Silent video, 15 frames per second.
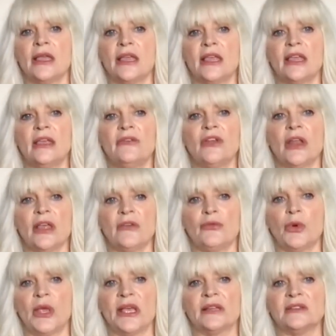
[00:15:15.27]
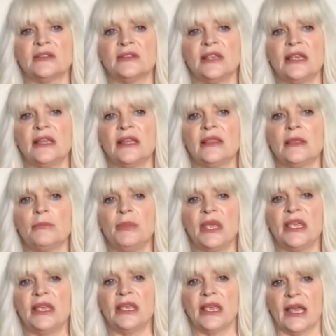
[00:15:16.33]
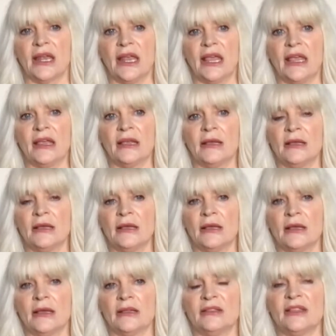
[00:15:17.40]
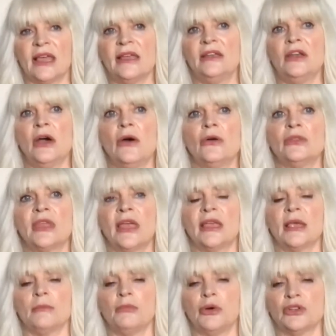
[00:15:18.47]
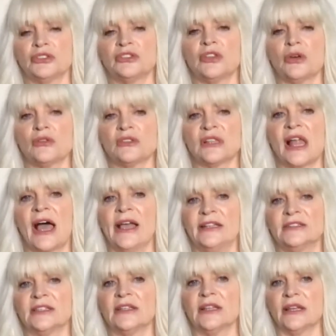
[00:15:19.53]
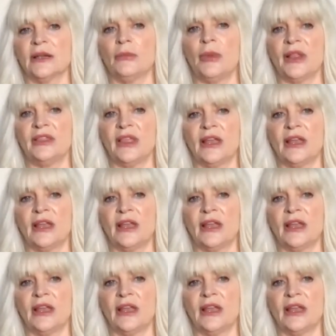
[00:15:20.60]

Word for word: even if we concede in the beginning, they know they can push those lines a little bit.